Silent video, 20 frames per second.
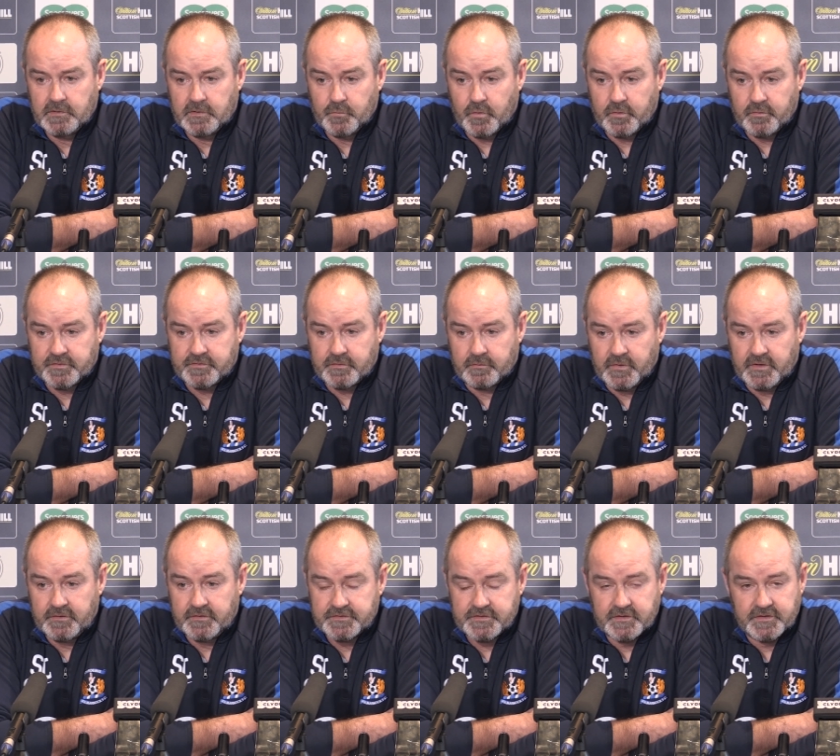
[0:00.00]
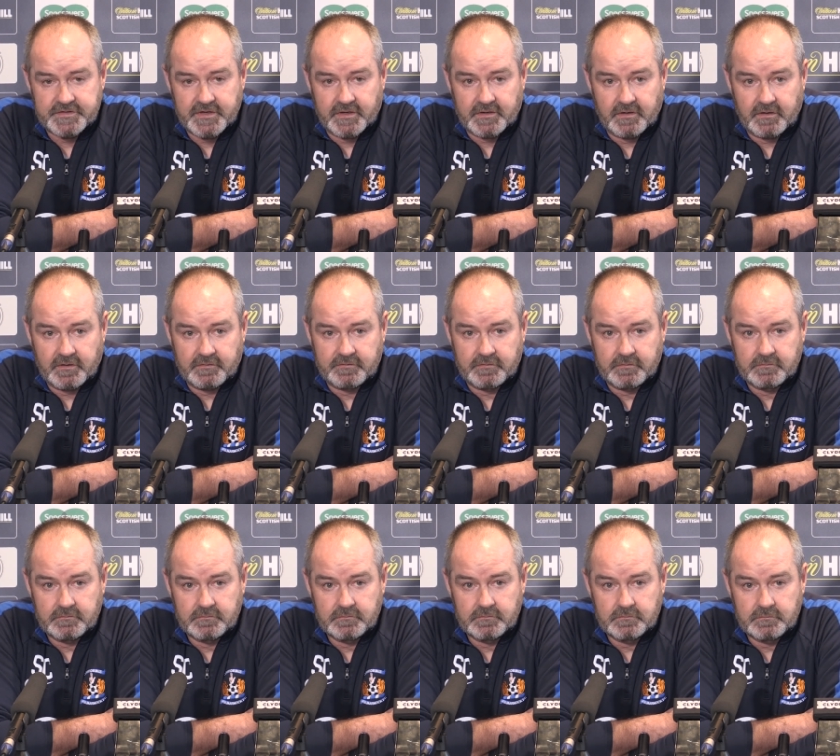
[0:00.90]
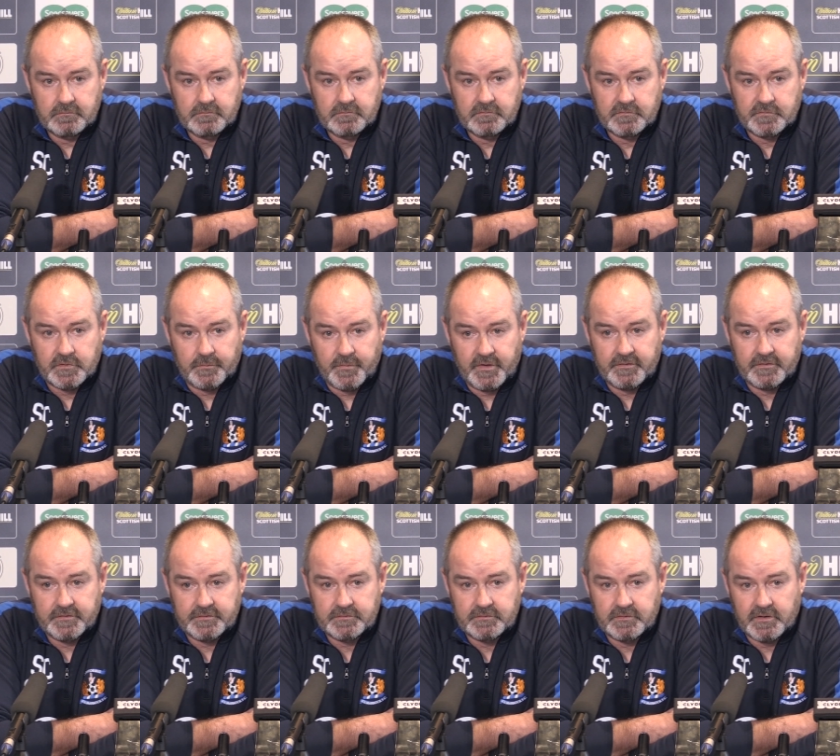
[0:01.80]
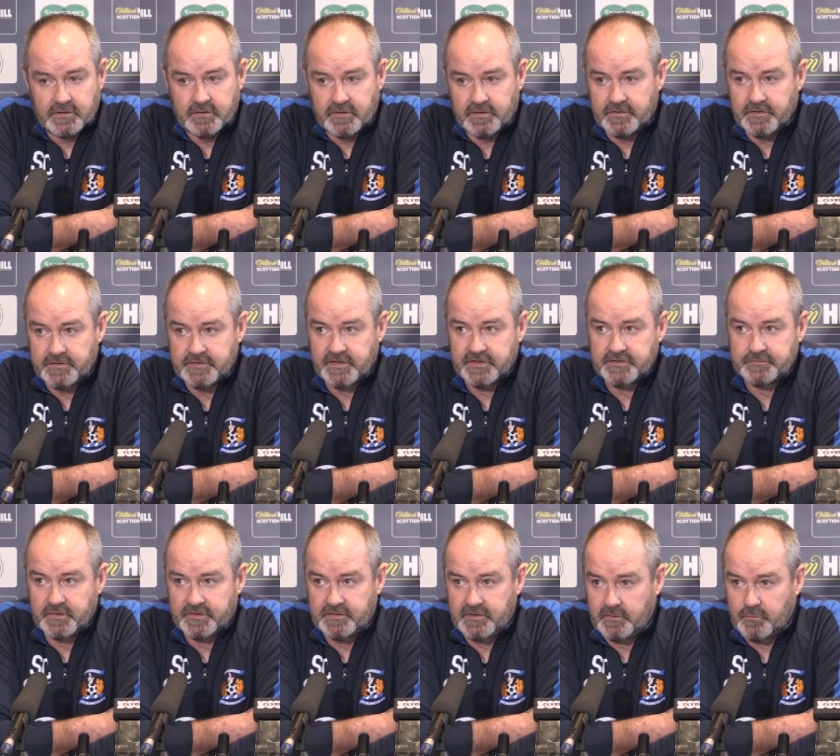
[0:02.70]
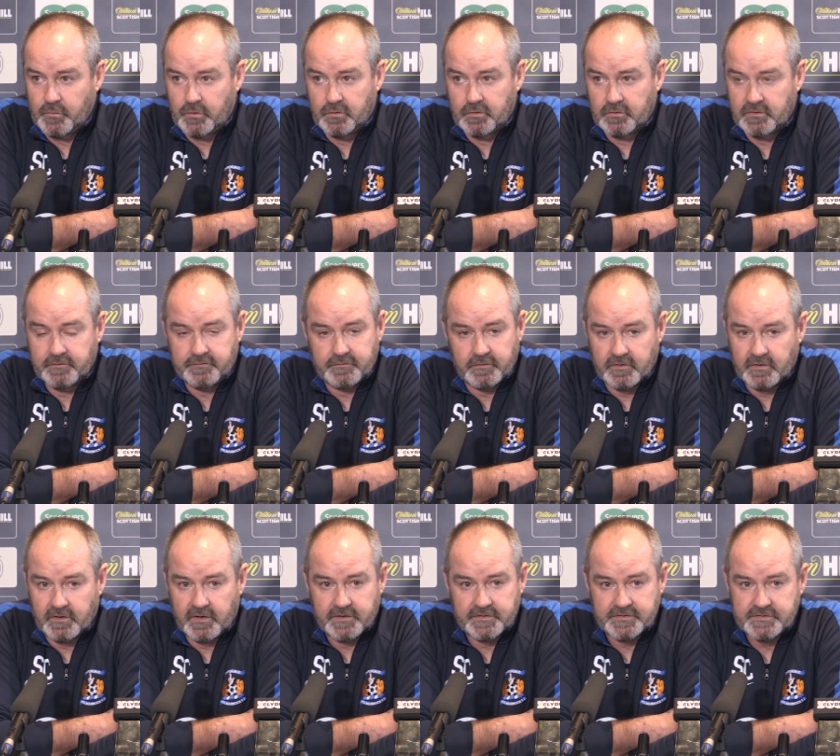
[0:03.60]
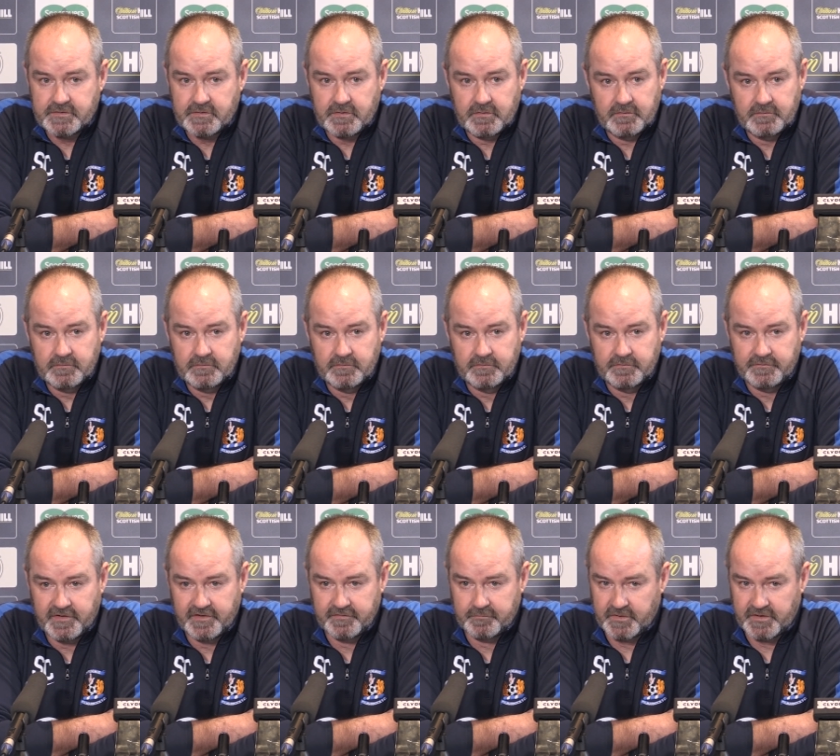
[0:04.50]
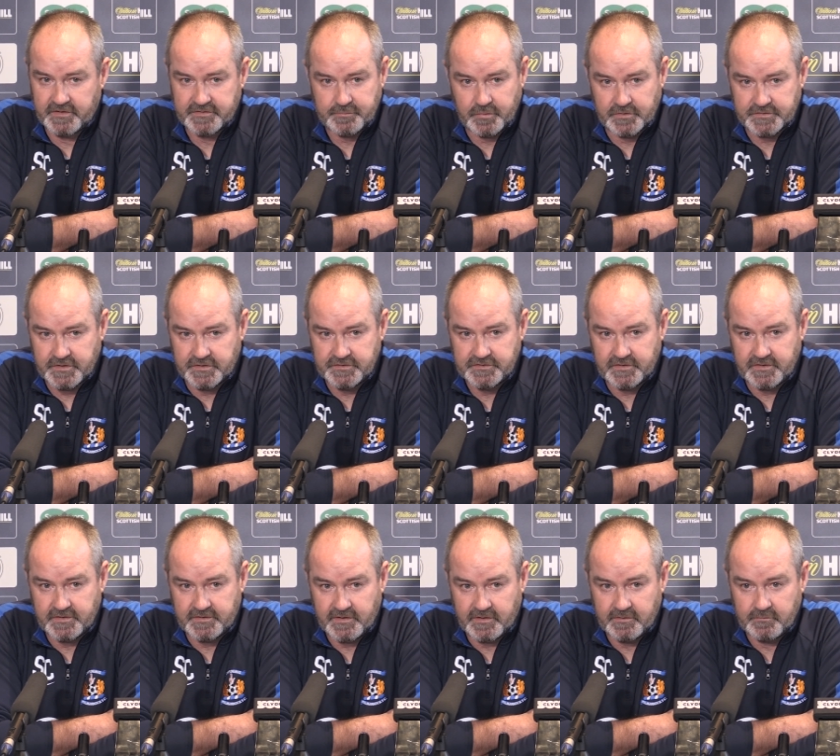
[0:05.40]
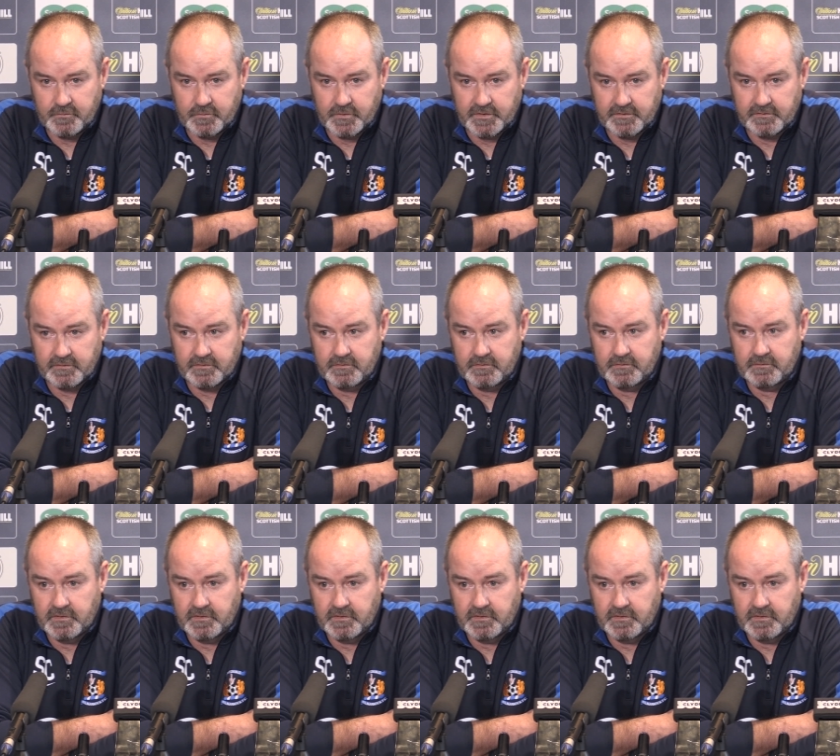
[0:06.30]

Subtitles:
And we were tremendous in the second half. Tremendous. I criticised my team only for the last 5 minutes plus injury time, when